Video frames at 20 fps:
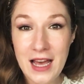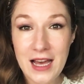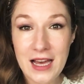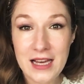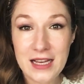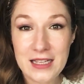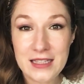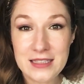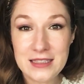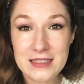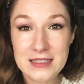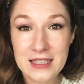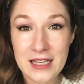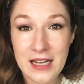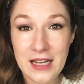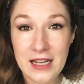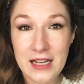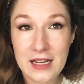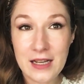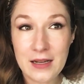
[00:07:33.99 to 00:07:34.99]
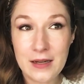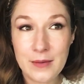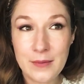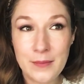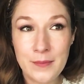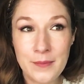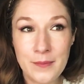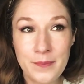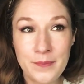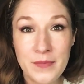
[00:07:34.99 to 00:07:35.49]
and
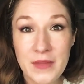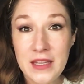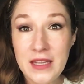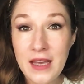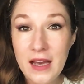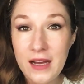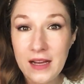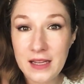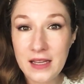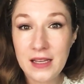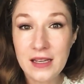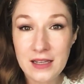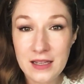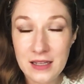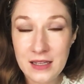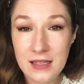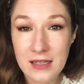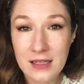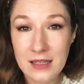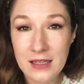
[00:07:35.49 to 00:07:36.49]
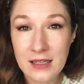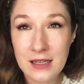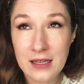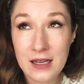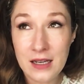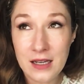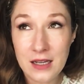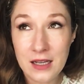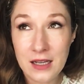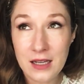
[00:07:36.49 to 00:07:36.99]
um yeah
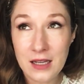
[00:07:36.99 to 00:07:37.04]
in